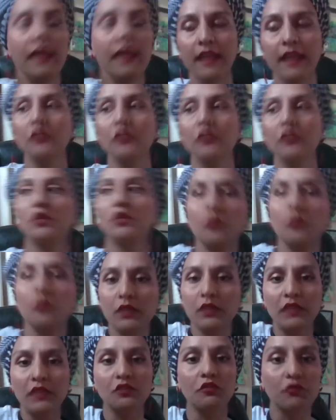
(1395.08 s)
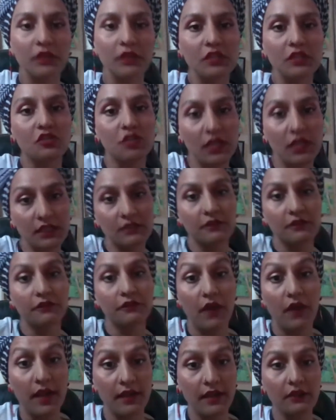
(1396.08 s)
you know, and then we had to rejig to
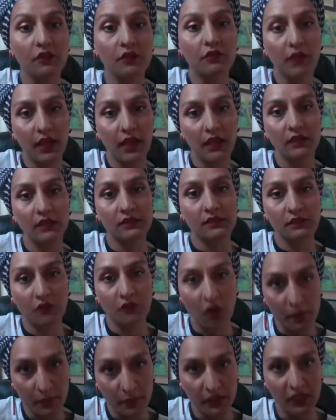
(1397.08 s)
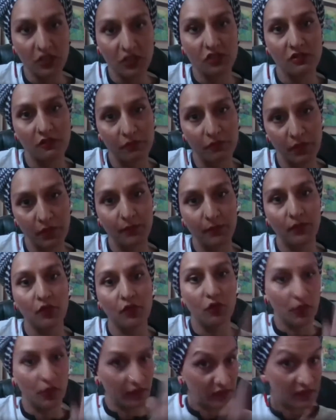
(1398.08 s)
find the right combination of
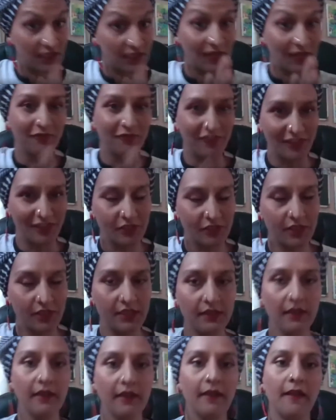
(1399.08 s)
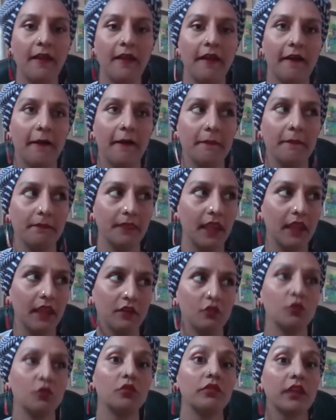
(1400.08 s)
people who had the same vision um,
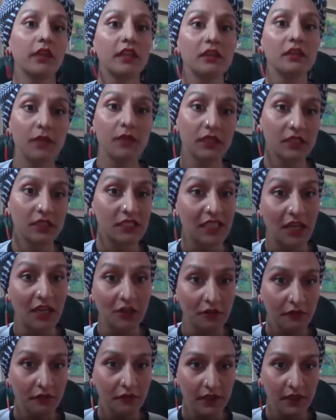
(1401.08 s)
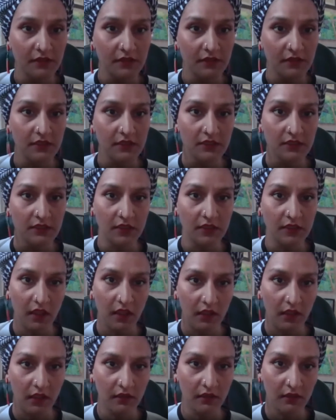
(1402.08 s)
and who were ready to make the sacrifices
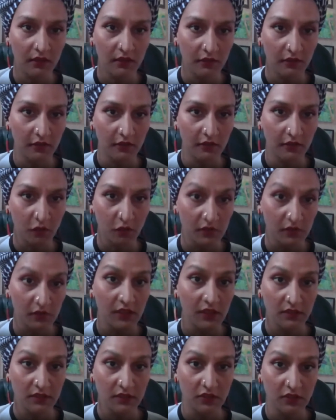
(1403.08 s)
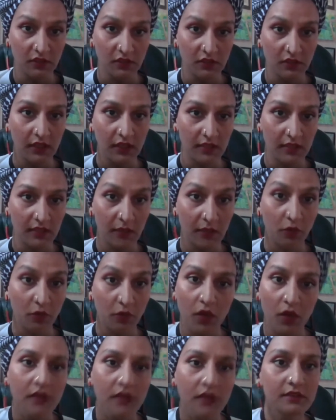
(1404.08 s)
that uh, an organization like DAP
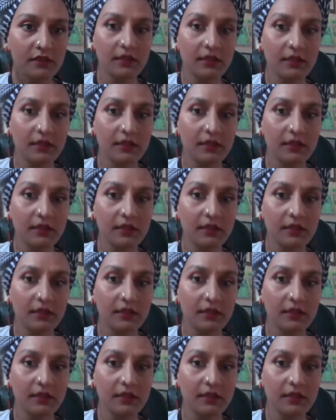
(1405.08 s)
requires.